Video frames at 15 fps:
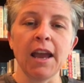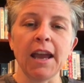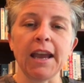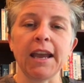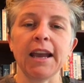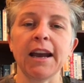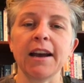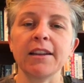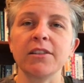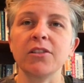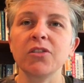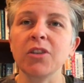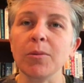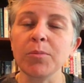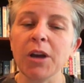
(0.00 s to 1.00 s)
And
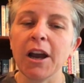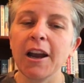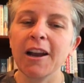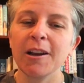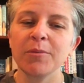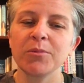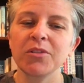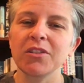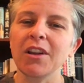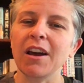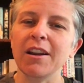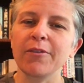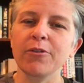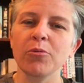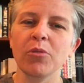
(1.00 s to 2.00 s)
sometimes
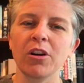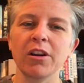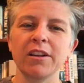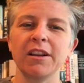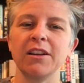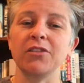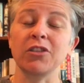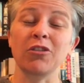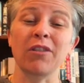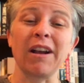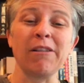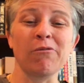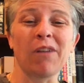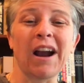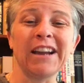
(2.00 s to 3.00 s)
not everyone is a
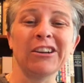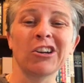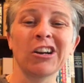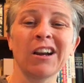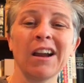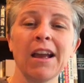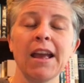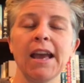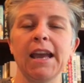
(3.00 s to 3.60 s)
great writer,